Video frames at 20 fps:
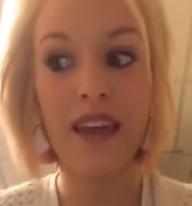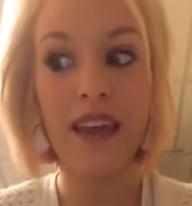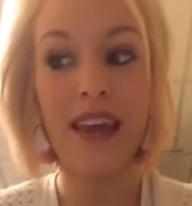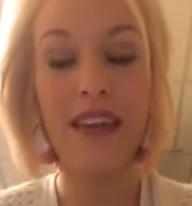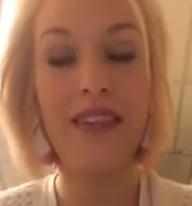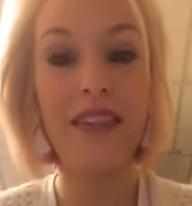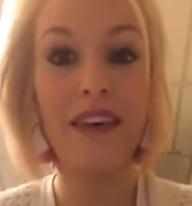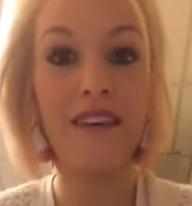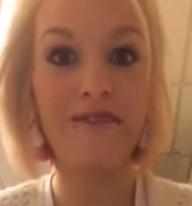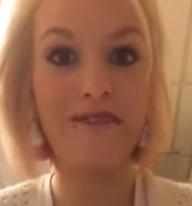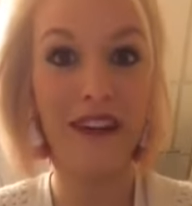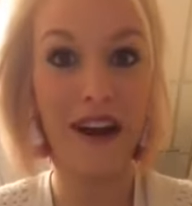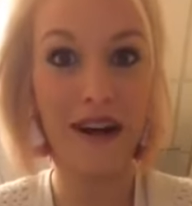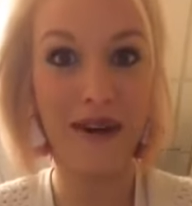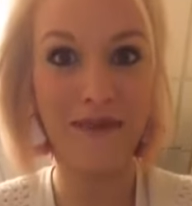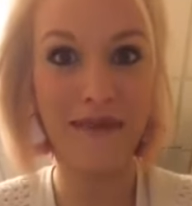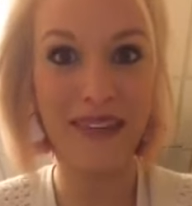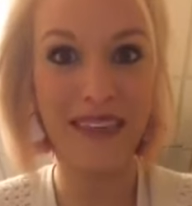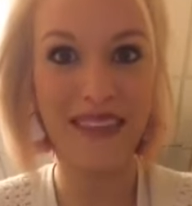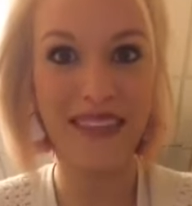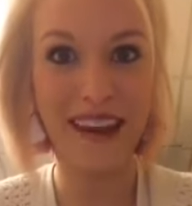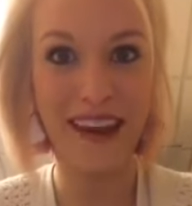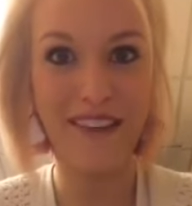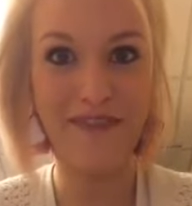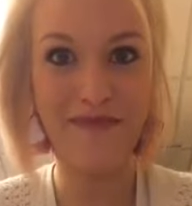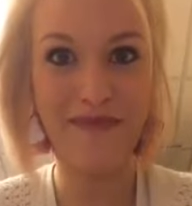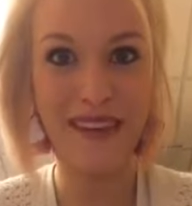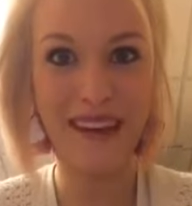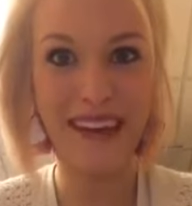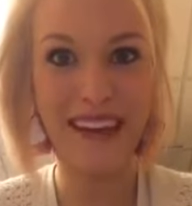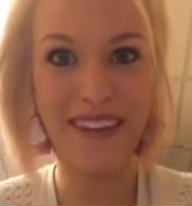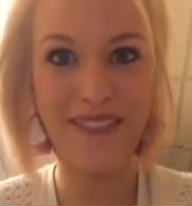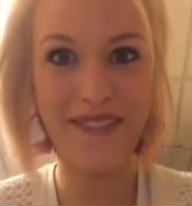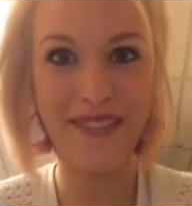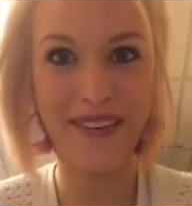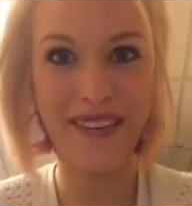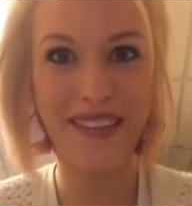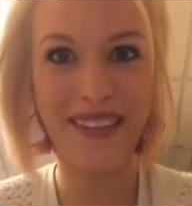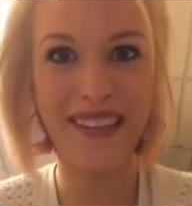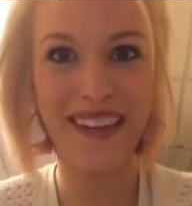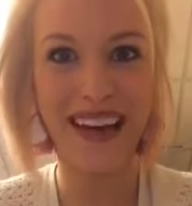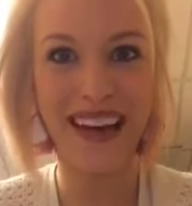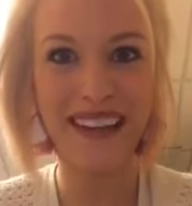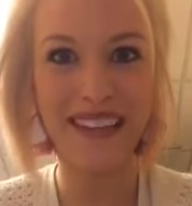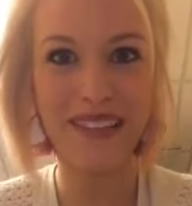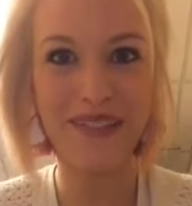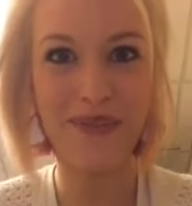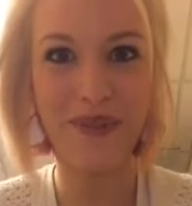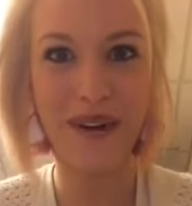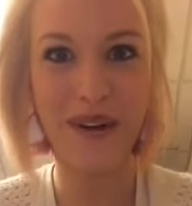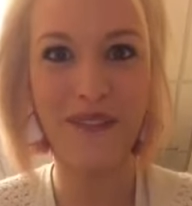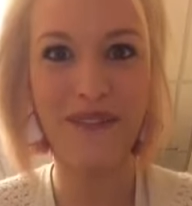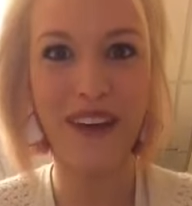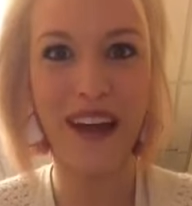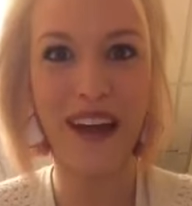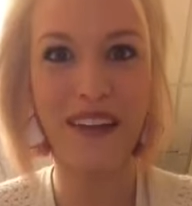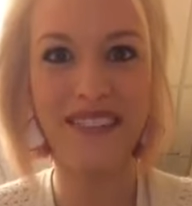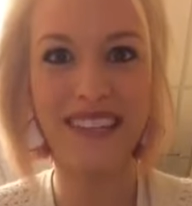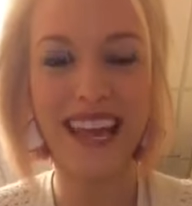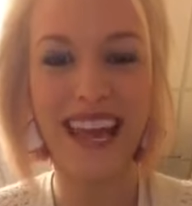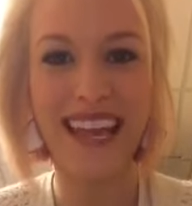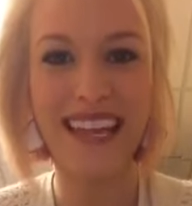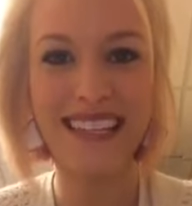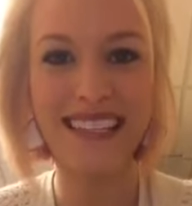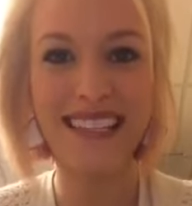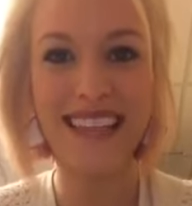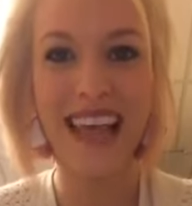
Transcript: in the environment that I've been in for the last 4 to 5 days,